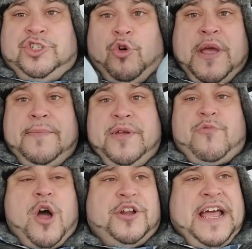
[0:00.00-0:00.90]
Don't get me
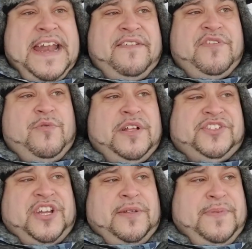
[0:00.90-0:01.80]
wrong, not every
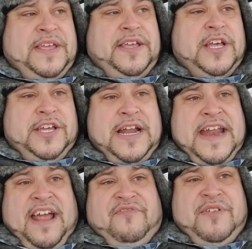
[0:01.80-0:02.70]

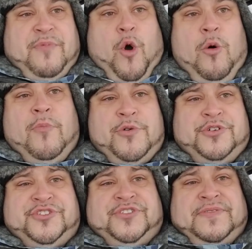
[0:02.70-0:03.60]

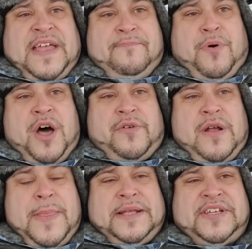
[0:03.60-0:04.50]
homeowners that bought
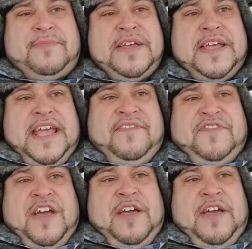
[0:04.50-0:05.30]
around that time. If